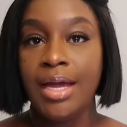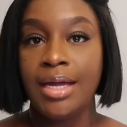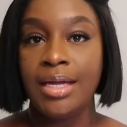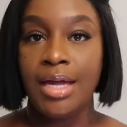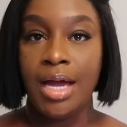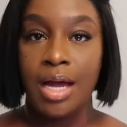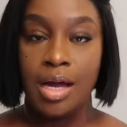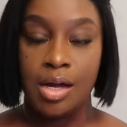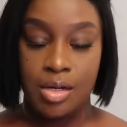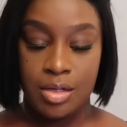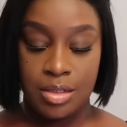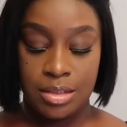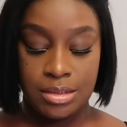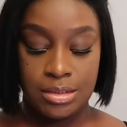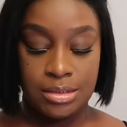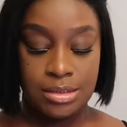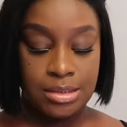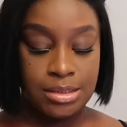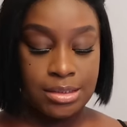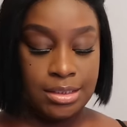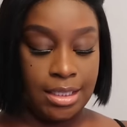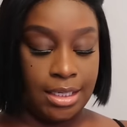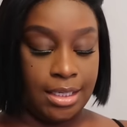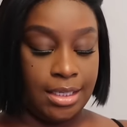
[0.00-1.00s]
hey y'all,
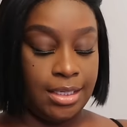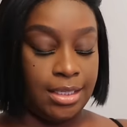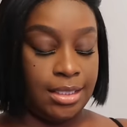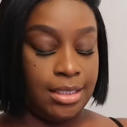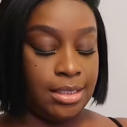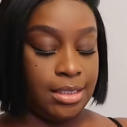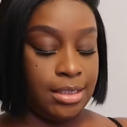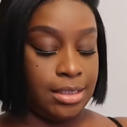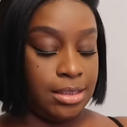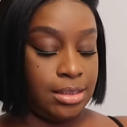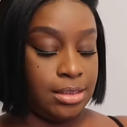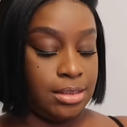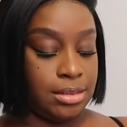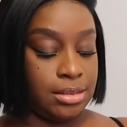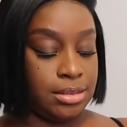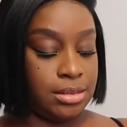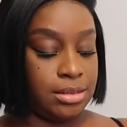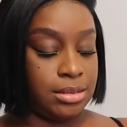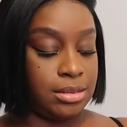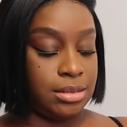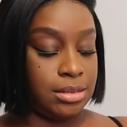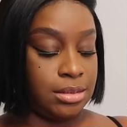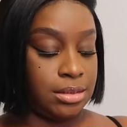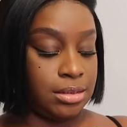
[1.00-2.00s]
today
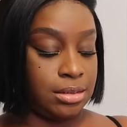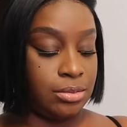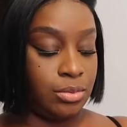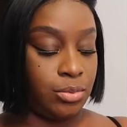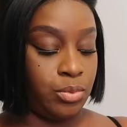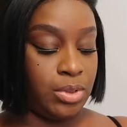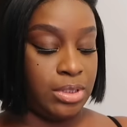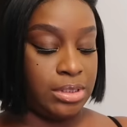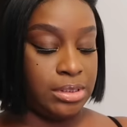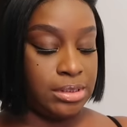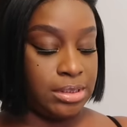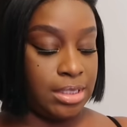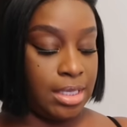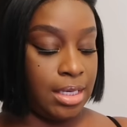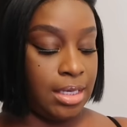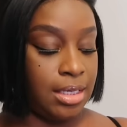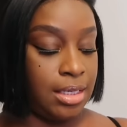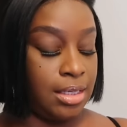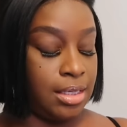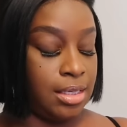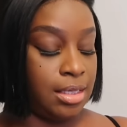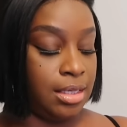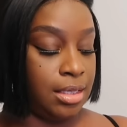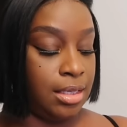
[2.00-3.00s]
is
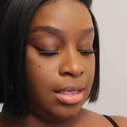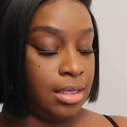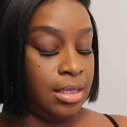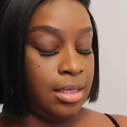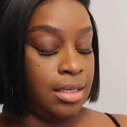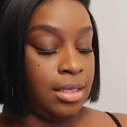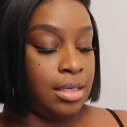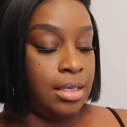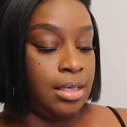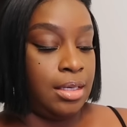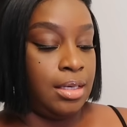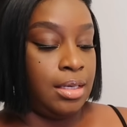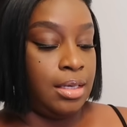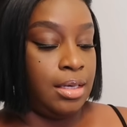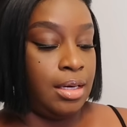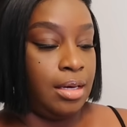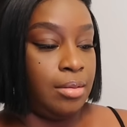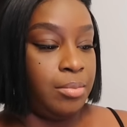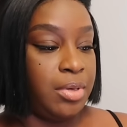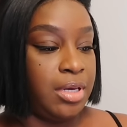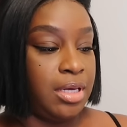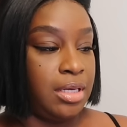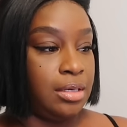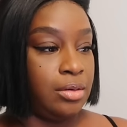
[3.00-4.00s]
Wednesday.
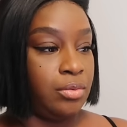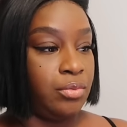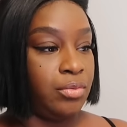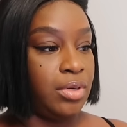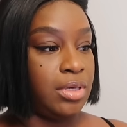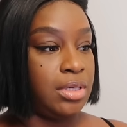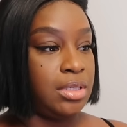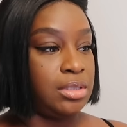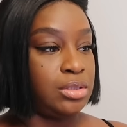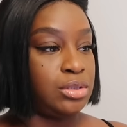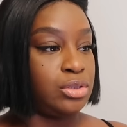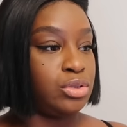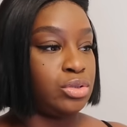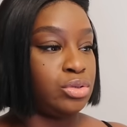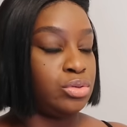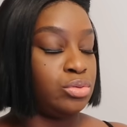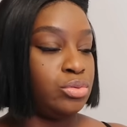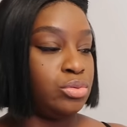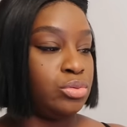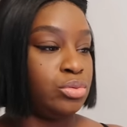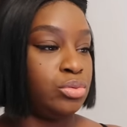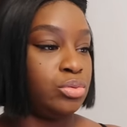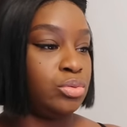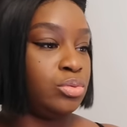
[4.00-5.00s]
I'm getting ready
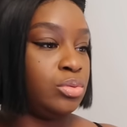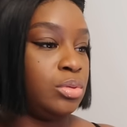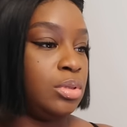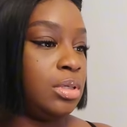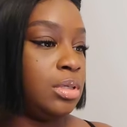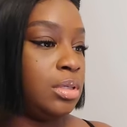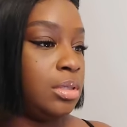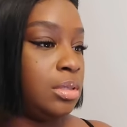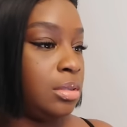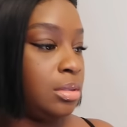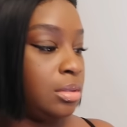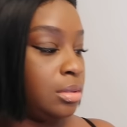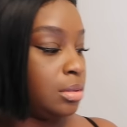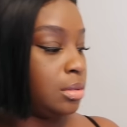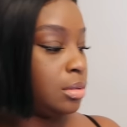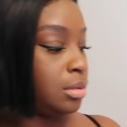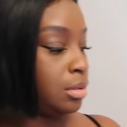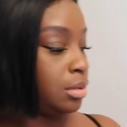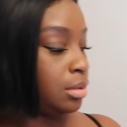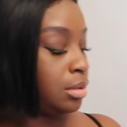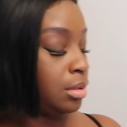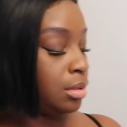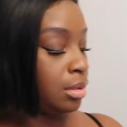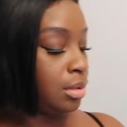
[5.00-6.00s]
to
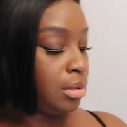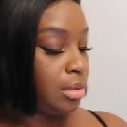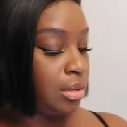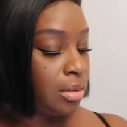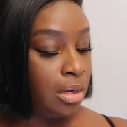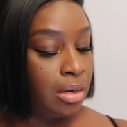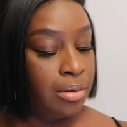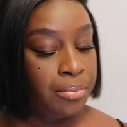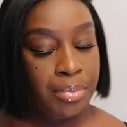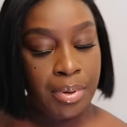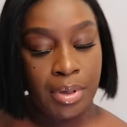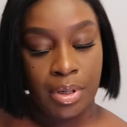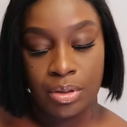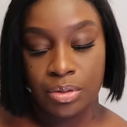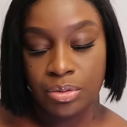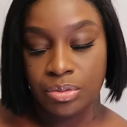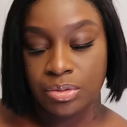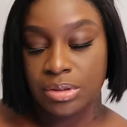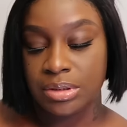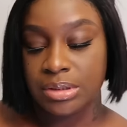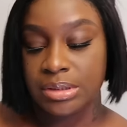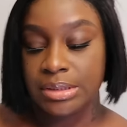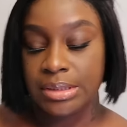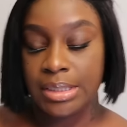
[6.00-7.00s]

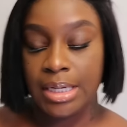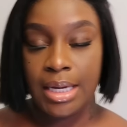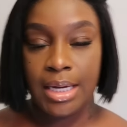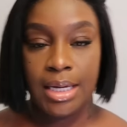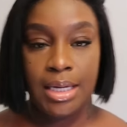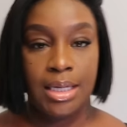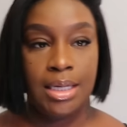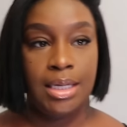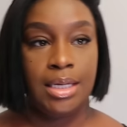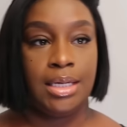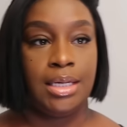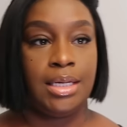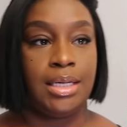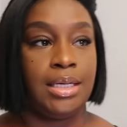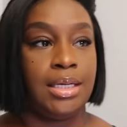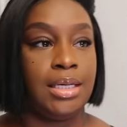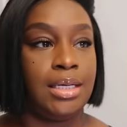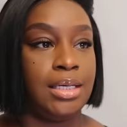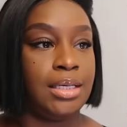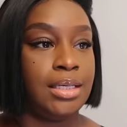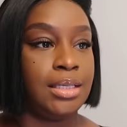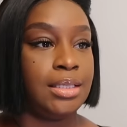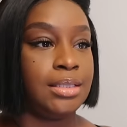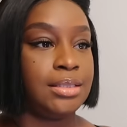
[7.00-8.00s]
post
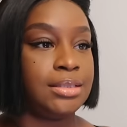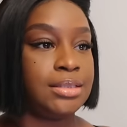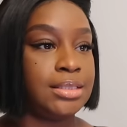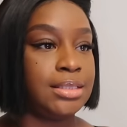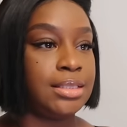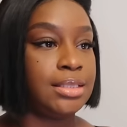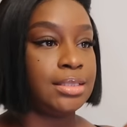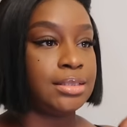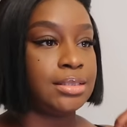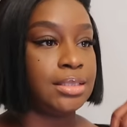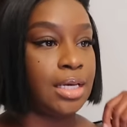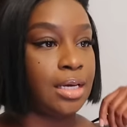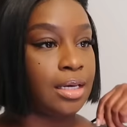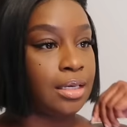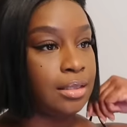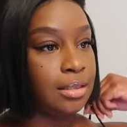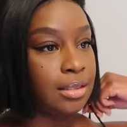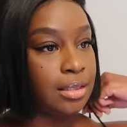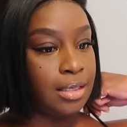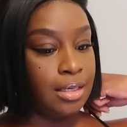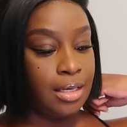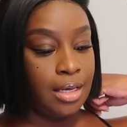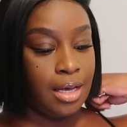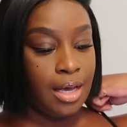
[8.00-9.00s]
a
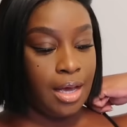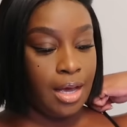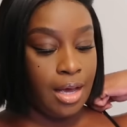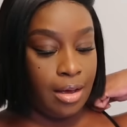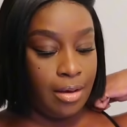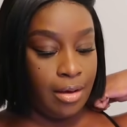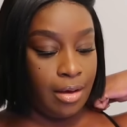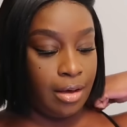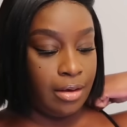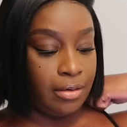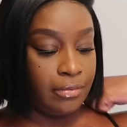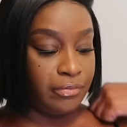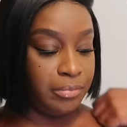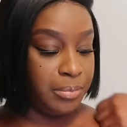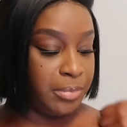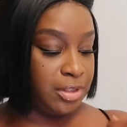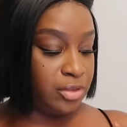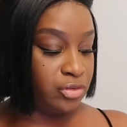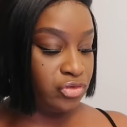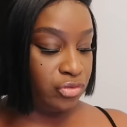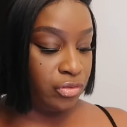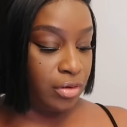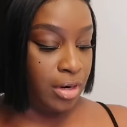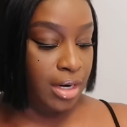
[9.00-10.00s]
TikTok of
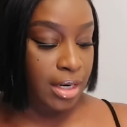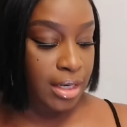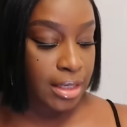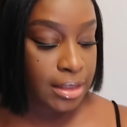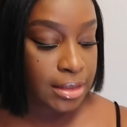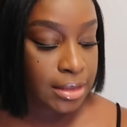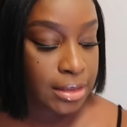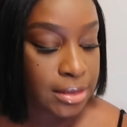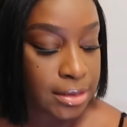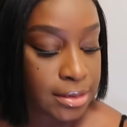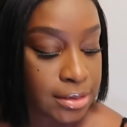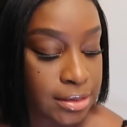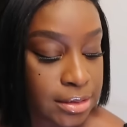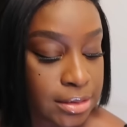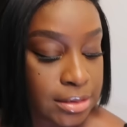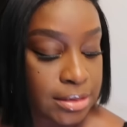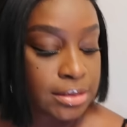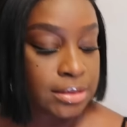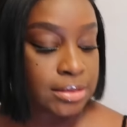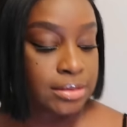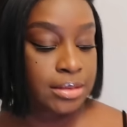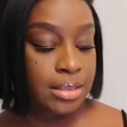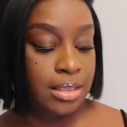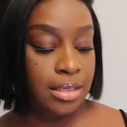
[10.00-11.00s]
me trying
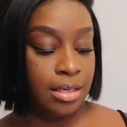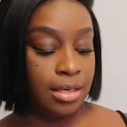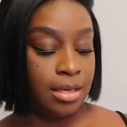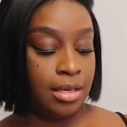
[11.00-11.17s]
this